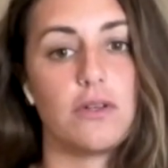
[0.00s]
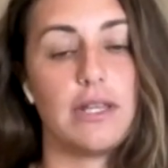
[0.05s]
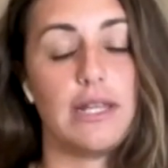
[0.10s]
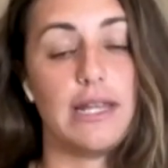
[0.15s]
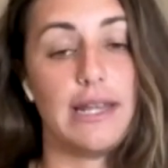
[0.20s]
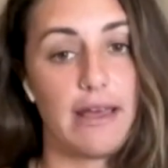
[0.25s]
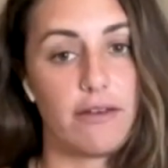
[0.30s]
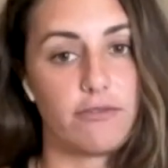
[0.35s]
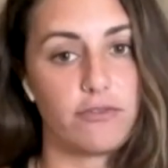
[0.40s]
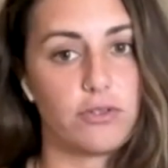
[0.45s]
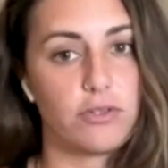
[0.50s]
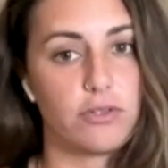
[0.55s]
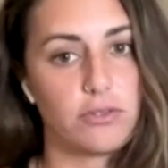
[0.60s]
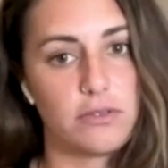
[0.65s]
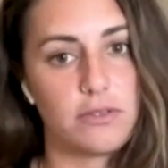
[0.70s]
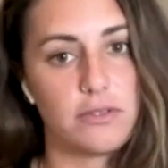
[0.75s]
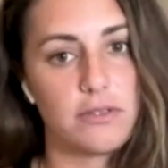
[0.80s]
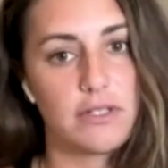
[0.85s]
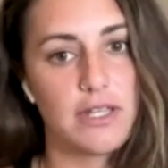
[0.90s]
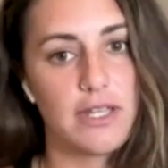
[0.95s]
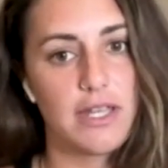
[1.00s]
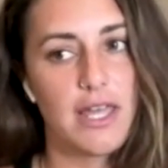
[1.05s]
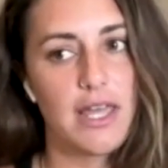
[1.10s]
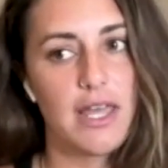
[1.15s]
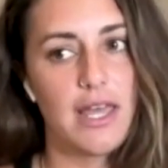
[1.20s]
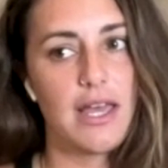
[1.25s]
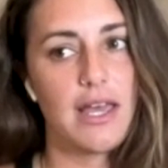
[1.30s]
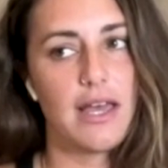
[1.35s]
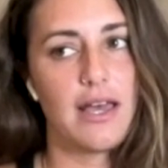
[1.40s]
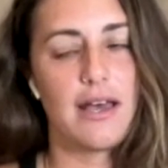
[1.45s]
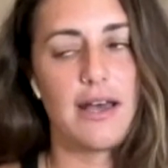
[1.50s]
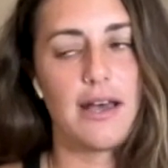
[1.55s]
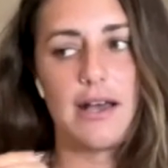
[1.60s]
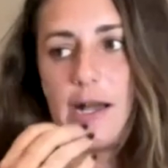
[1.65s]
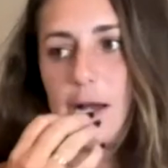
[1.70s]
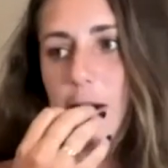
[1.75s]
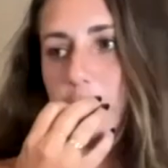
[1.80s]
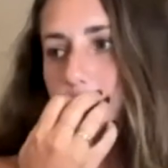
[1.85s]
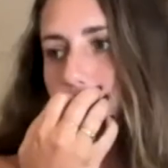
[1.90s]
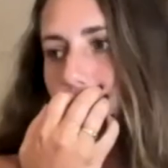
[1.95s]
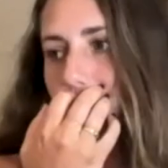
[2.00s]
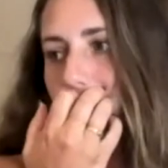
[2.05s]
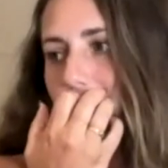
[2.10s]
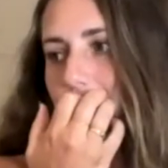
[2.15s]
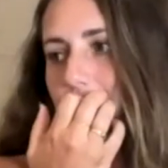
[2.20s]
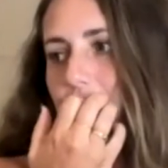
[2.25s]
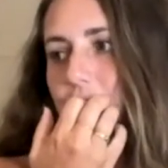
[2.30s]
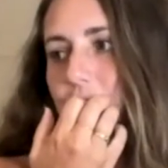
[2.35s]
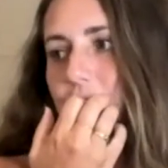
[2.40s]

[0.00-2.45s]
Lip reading: level. Um,